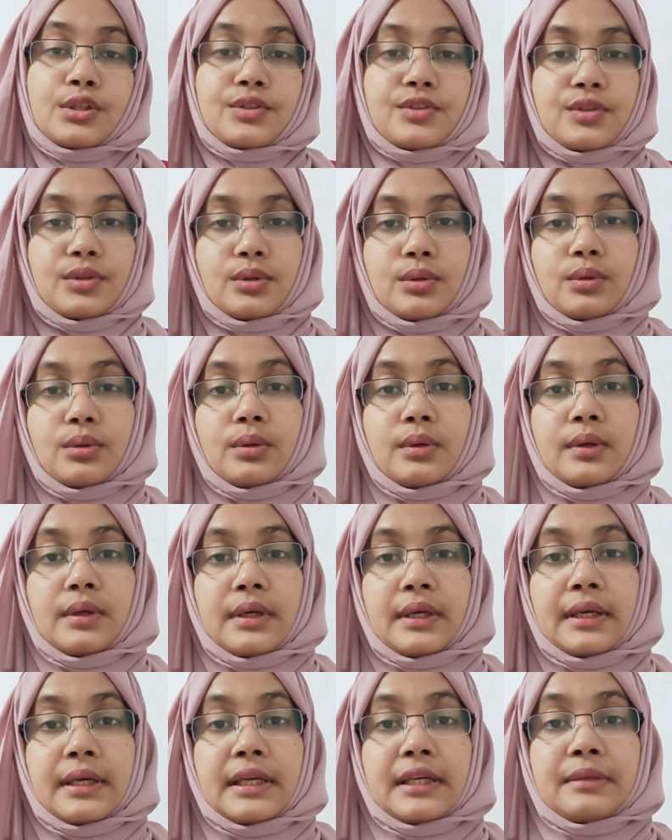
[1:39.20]
So,
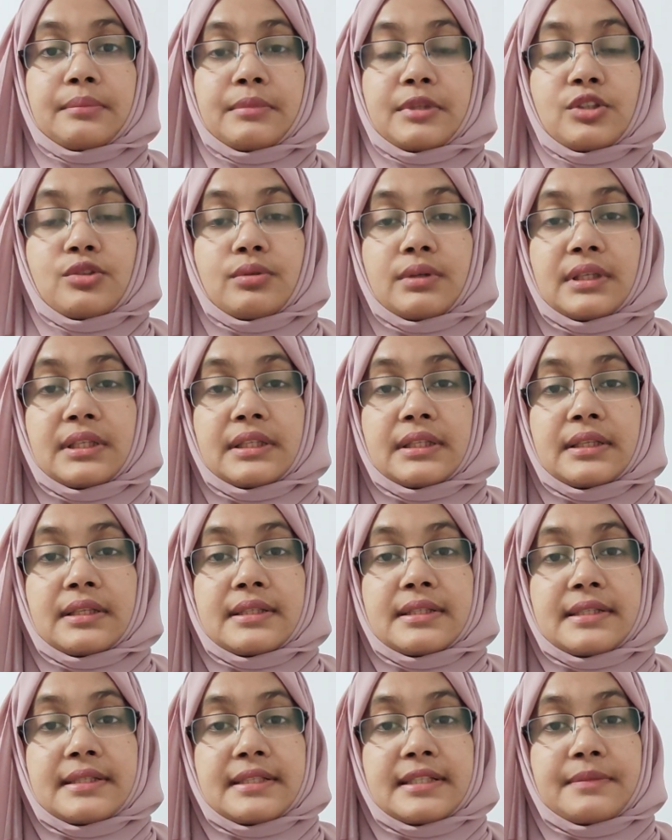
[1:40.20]
in between
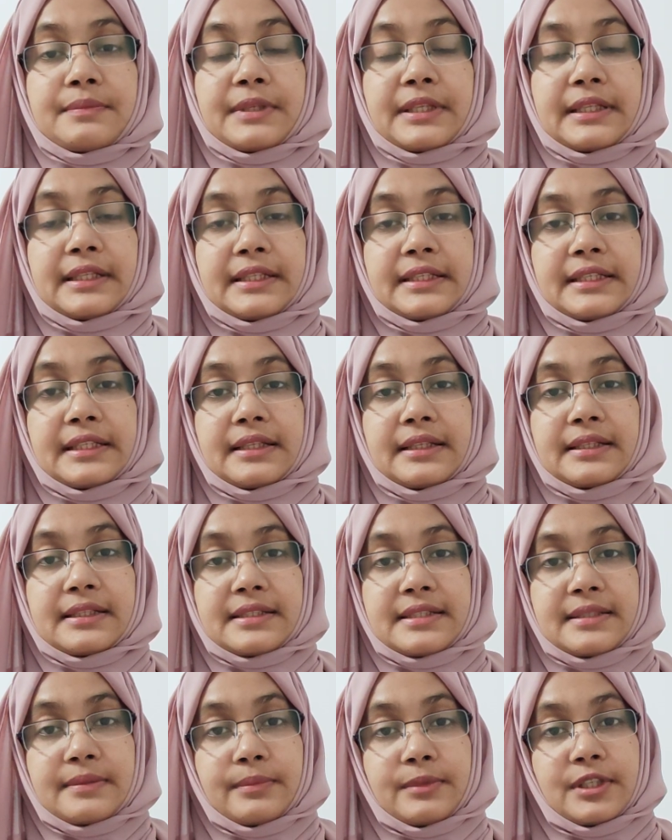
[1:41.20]
the systemic clinical
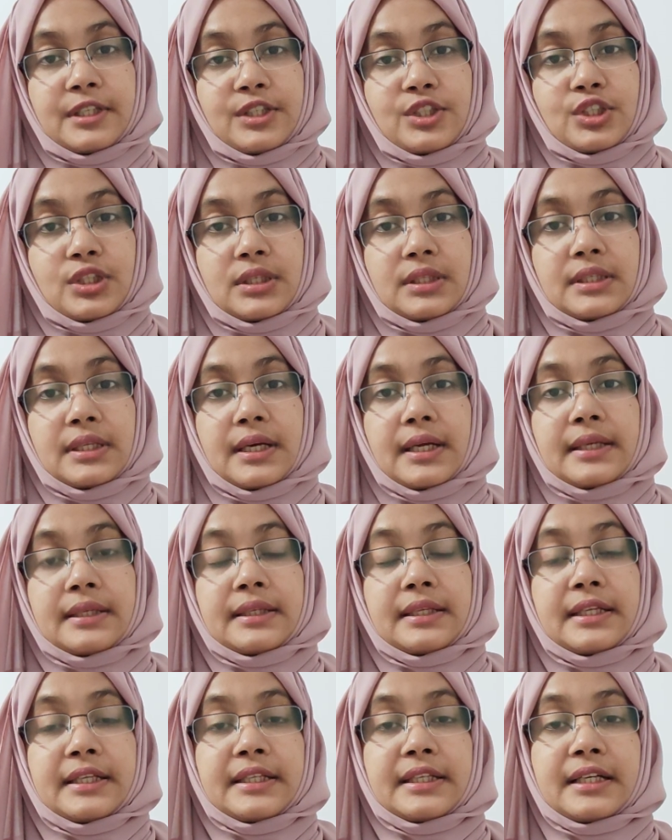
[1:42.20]
examination
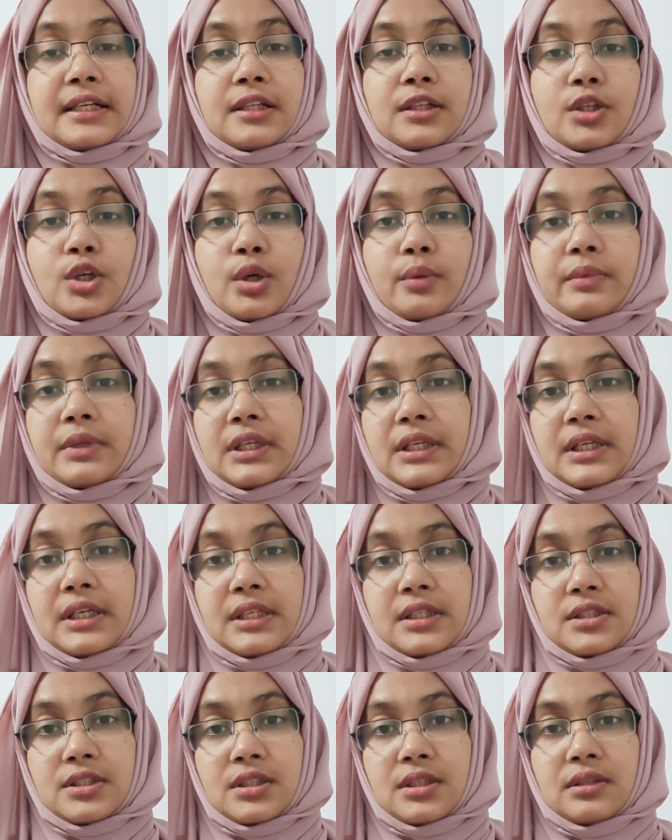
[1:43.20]
and clinical
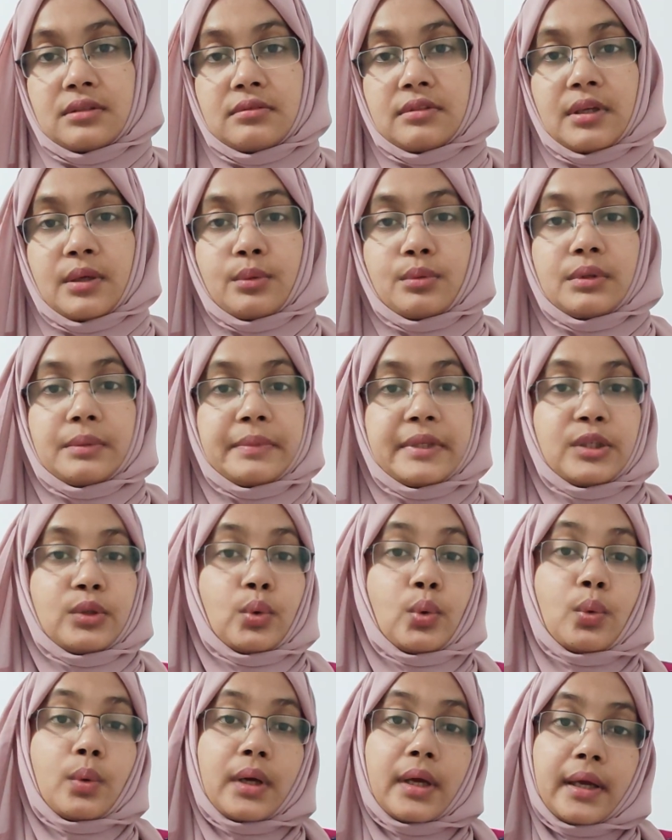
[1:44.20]
communication, there will be
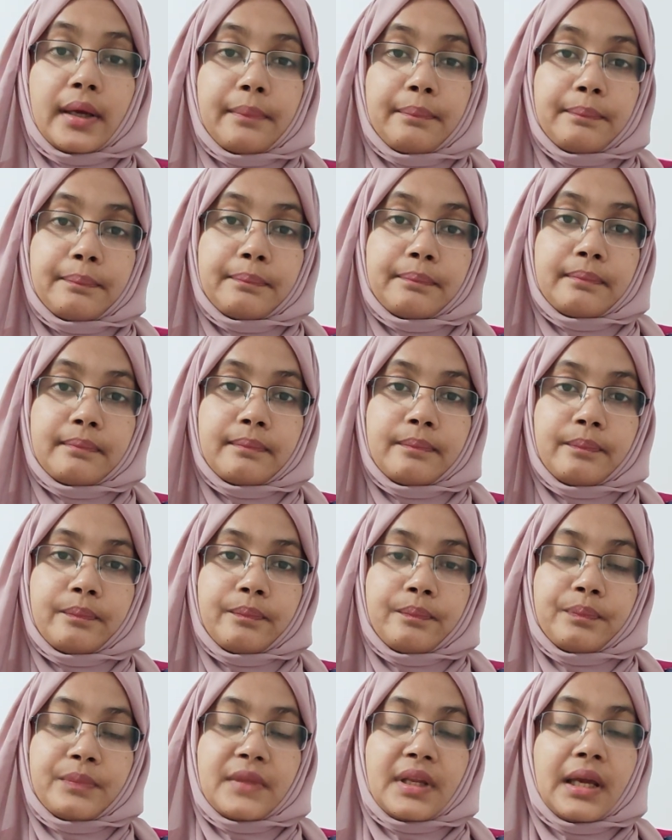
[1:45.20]
no gap.
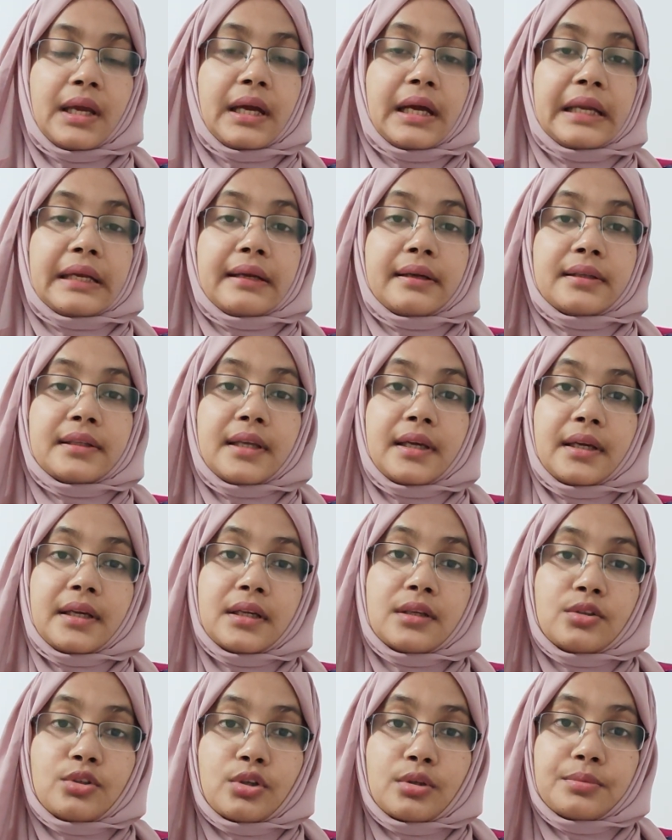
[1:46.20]
And at the
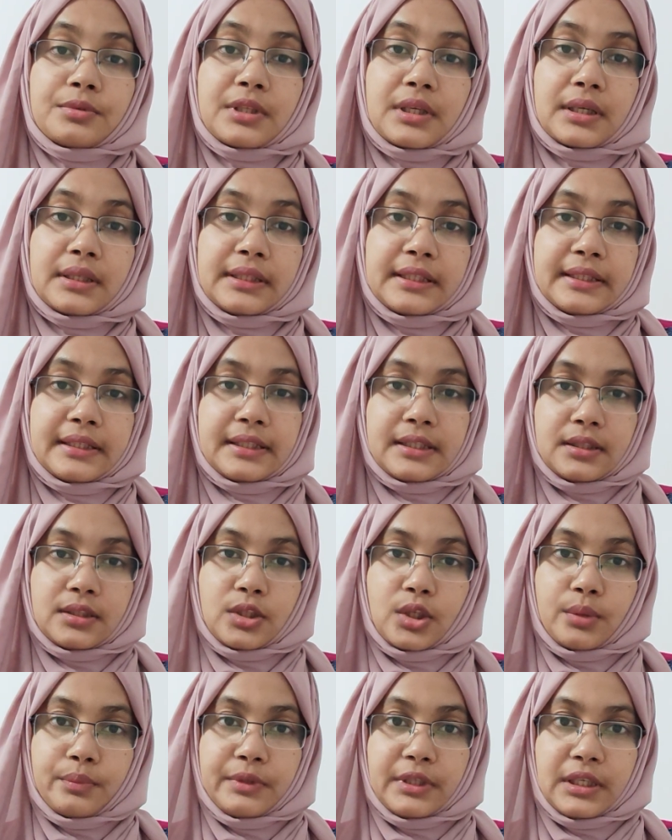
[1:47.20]
end of the clinical
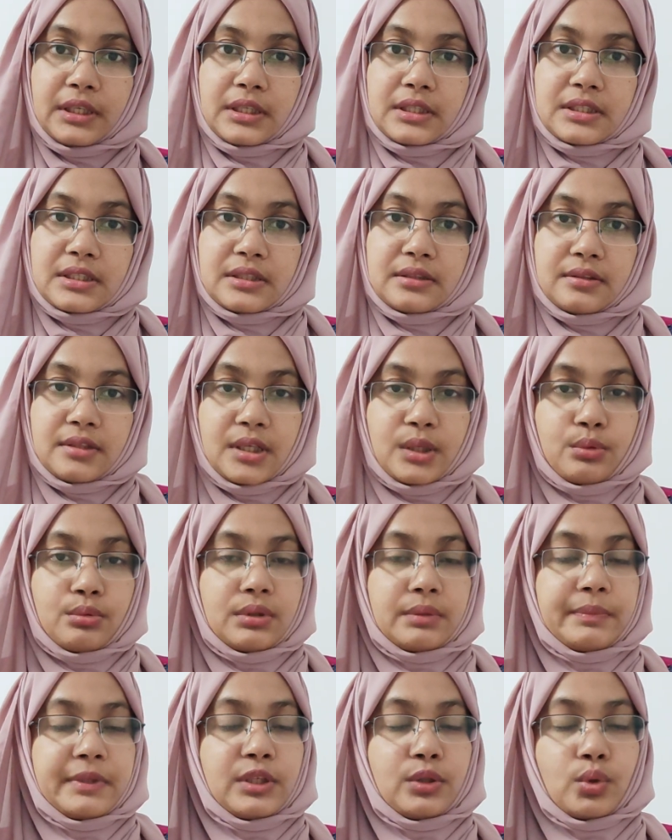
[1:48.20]
communication, there
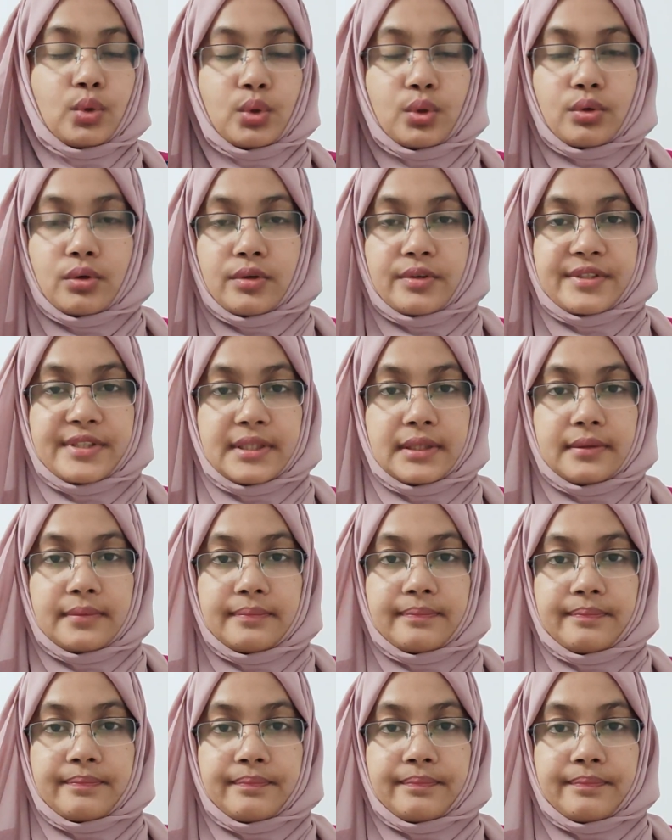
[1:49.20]
will be no crossing.